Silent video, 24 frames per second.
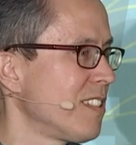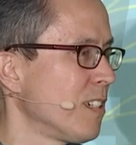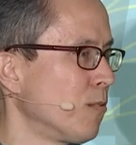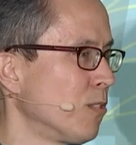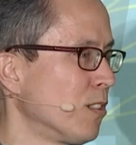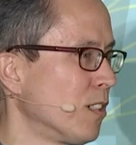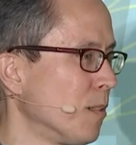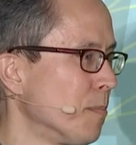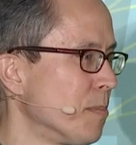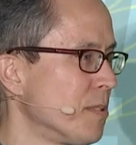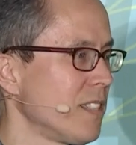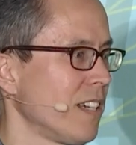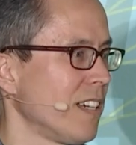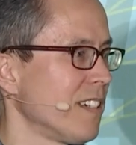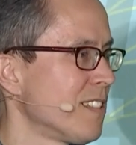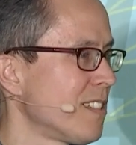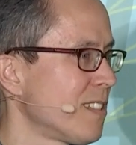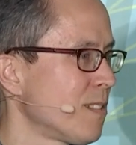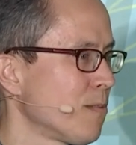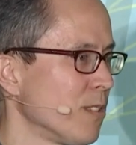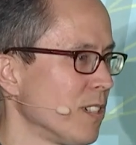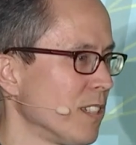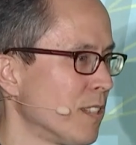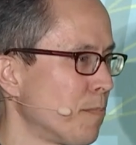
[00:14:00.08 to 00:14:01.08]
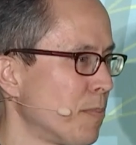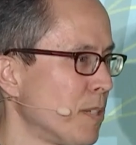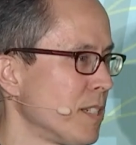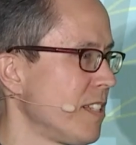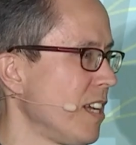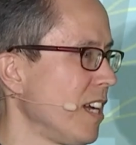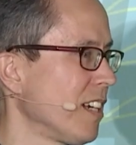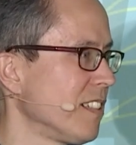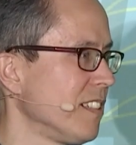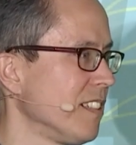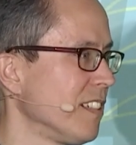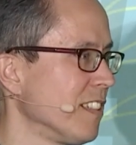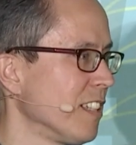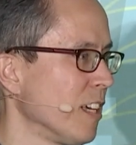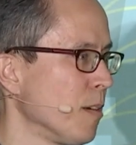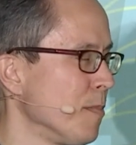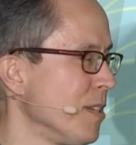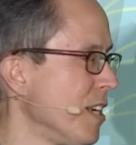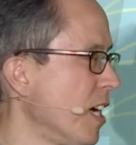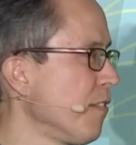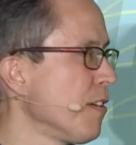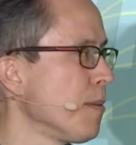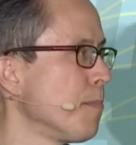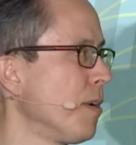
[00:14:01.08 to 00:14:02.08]
that we're obsessed with protecting them
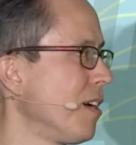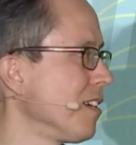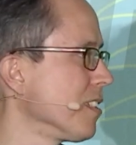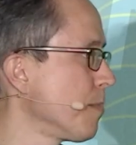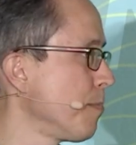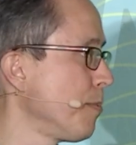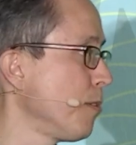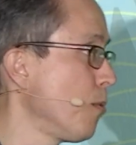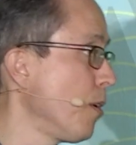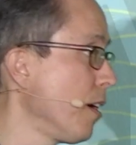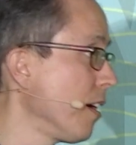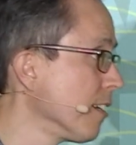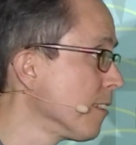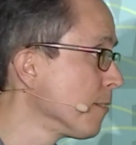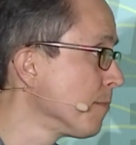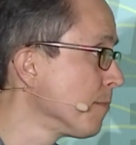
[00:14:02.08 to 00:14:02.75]
in every possible way.